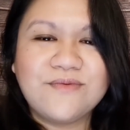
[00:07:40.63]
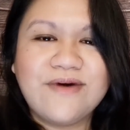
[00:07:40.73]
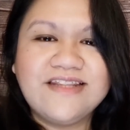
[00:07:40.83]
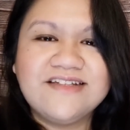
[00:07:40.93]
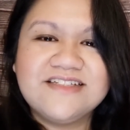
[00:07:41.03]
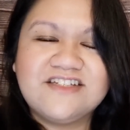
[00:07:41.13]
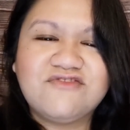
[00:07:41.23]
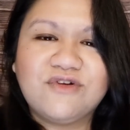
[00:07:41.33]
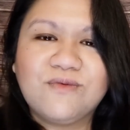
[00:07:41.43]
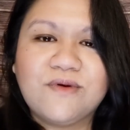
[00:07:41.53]
When the
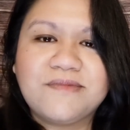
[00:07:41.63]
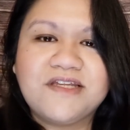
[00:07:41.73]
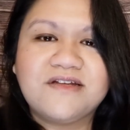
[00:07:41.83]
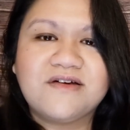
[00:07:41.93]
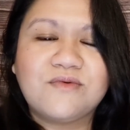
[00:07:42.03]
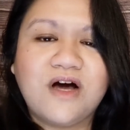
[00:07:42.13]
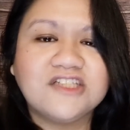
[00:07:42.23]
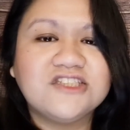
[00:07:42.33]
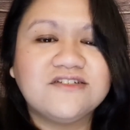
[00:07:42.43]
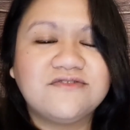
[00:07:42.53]
sinful woman
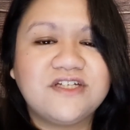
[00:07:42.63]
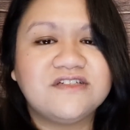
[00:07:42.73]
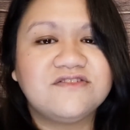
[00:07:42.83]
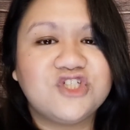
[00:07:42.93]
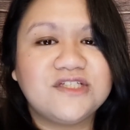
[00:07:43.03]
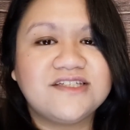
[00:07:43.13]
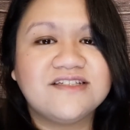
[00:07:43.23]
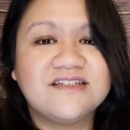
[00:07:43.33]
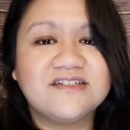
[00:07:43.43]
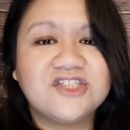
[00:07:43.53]
washed the feet of
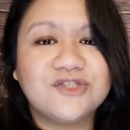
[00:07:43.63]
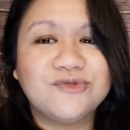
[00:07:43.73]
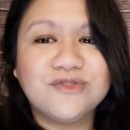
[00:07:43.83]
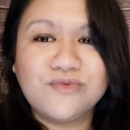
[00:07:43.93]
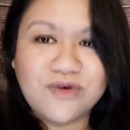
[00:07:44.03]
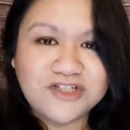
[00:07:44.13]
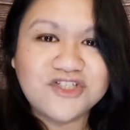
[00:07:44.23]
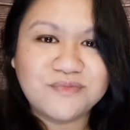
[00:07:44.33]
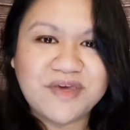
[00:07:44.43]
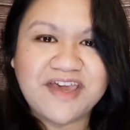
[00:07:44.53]
Jesus, she was
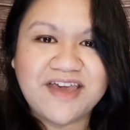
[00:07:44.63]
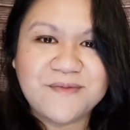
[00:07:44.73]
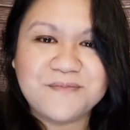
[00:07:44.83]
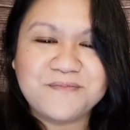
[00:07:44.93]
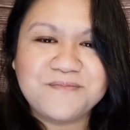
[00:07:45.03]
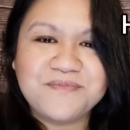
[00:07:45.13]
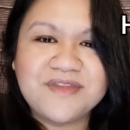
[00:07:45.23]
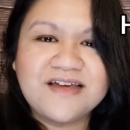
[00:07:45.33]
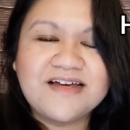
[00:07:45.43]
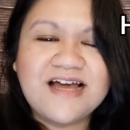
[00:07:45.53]
worshiping him.
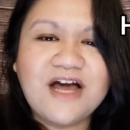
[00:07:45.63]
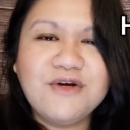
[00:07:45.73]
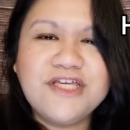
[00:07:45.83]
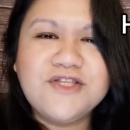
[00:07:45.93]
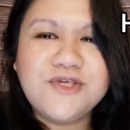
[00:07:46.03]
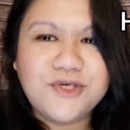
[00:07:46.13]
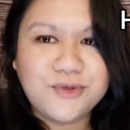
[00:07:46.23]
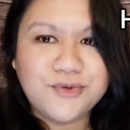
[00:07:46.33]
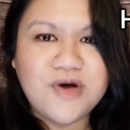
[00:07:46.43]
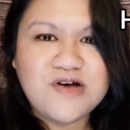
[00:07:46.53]
How can
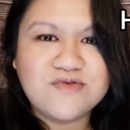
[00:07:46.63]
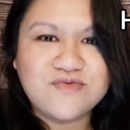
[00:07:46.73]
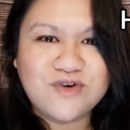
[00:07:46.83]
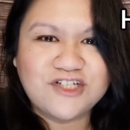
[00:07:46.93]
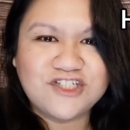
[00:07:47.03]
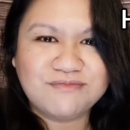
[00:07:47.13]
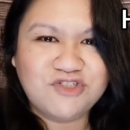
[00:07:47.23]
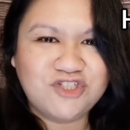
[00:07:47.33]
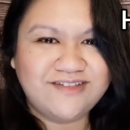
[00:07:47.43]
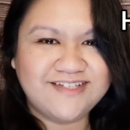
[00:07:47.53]
you worship
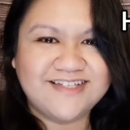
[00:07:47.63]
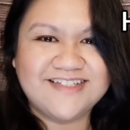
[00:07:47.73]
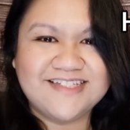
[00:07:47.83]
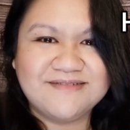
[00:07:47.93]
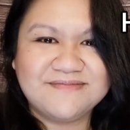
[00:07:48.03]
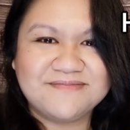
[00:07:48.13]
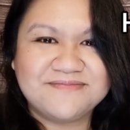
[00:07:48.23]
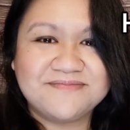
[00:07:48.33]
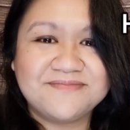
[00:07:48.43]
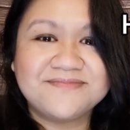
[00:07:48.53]
Jesus?
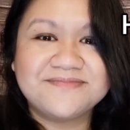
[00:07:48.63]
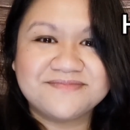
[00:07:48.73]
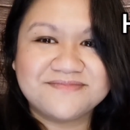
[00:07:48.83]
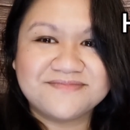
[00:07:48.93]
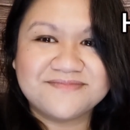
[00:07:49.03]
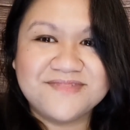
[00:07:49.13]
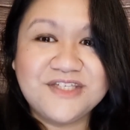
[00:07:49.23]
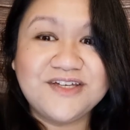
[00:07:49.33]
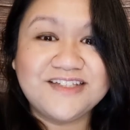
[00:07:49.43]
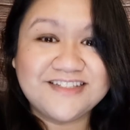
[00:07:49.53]

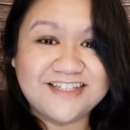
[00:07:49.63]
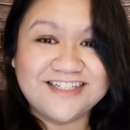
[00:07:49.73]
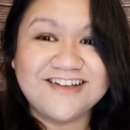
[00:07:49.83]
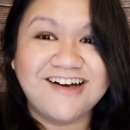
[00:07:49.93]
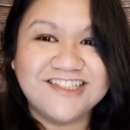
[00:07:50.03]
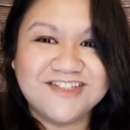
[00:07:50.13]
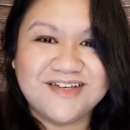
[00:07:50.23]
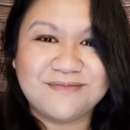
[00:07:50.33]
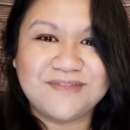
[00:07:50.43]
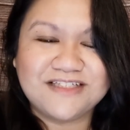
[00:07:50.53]
You can sing songs to
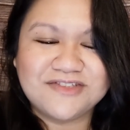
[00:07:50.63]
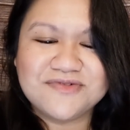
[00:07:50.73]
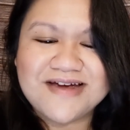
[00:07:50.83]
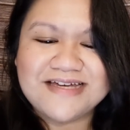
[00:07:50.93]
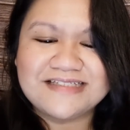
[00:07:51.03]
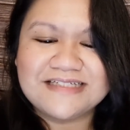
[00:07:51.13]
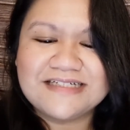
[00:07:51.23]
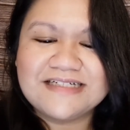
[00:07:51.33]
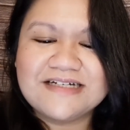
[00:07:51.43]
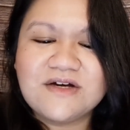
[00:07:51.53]
him, that's right.
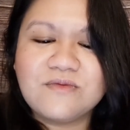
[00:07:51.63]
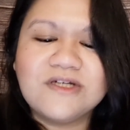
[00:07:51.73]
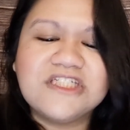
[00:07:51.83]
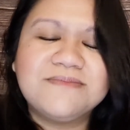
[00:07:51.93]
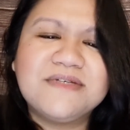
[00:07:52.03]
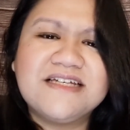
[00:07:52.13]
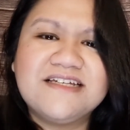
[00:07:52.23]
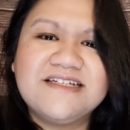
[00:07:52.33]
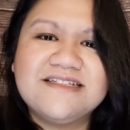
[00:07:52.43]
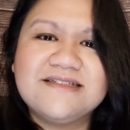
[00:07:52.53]
Worship
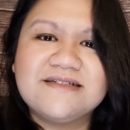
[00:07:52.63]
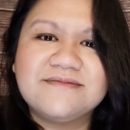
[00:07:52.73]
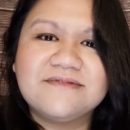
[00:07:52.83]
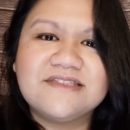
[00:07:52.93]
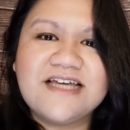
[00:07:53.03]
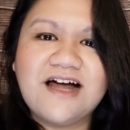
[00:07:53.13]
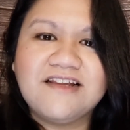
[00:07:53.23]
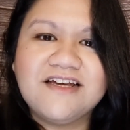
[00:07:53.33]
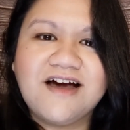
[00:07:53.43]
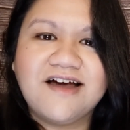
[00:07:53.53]
is
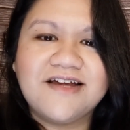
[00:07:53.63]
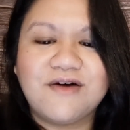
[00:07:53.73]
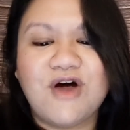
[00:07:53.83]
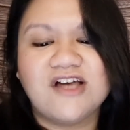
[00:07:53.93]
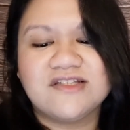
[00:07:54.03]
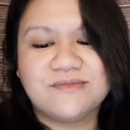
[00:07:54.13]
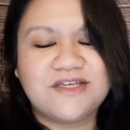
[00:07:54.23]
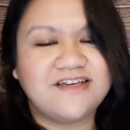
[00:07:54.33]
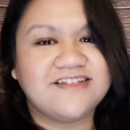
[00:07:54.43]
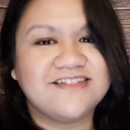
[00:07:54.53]
telling God how awesome
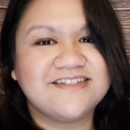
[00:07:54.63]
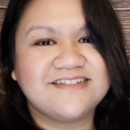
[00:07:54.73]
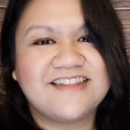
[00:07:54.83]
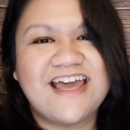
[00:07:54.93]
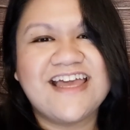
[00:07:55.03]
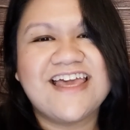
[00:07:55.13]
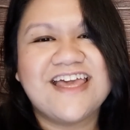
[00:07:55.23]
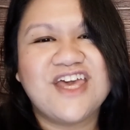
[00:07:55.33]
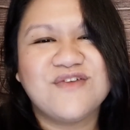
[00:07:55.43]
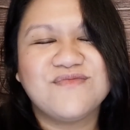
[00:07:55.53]
he is,
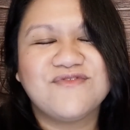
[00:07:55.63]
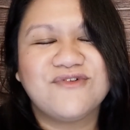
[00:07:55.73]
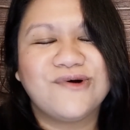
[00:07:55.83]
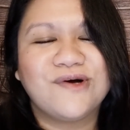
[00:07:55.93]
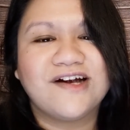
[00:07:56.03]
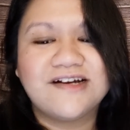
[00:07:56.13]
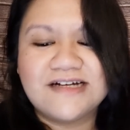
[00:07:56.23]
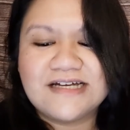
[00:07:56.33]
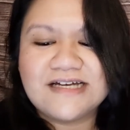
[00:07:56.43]
thanking him for